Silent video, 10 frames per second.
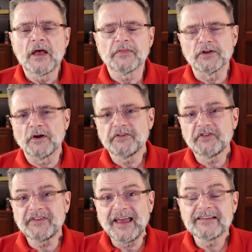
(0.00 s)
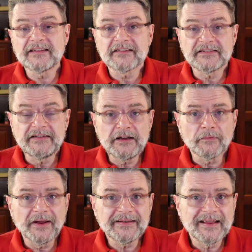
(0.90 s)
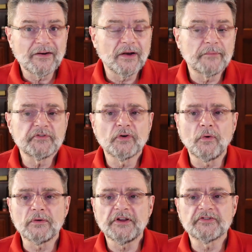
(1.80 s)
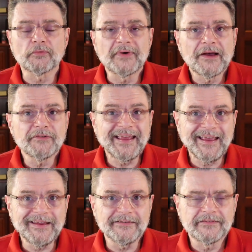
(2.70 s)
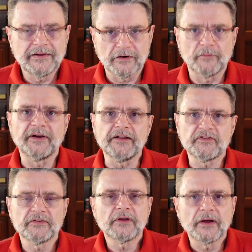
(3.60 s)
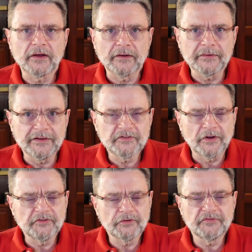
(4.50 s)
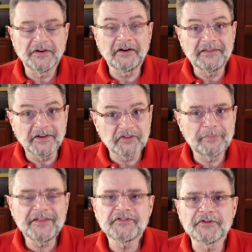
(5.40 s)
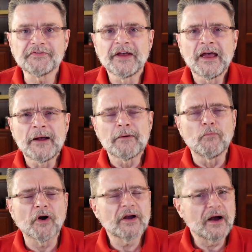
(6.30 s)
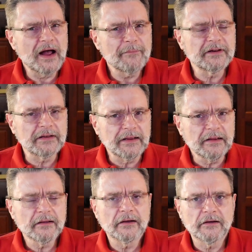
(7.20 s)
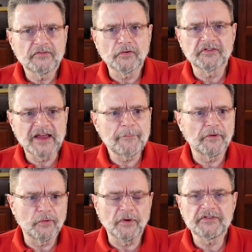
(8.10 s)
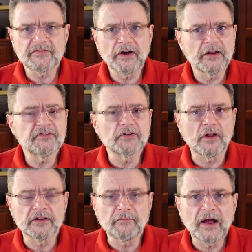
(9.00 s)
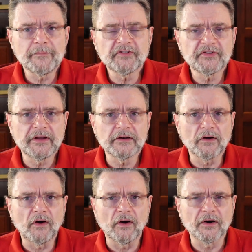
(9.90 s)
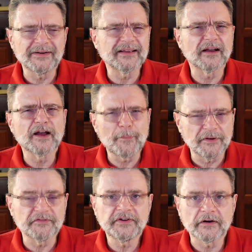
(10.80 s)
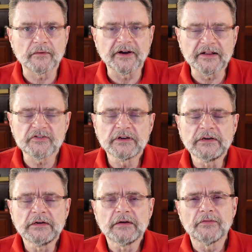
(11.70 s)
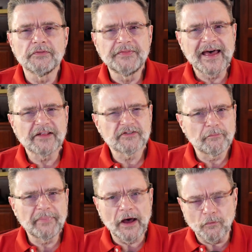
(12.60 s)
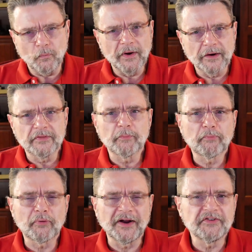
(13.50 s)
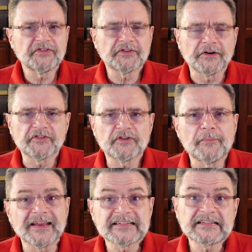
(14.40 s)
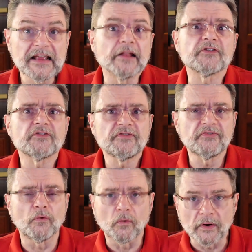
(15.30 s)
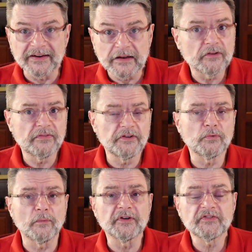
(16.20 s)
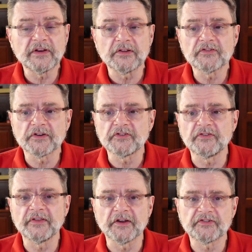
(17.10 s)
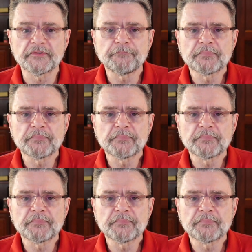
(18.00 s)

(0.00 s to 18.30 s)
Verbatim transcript: The largest SSD right now, I'm told, is around 8 terabytes. Uh, it's also fairly expensive. More commonly, uh, for example, the ones I've got installed in my machine are like a couple of terabytes that's about where the price starts to make sense for an individual machine such as this.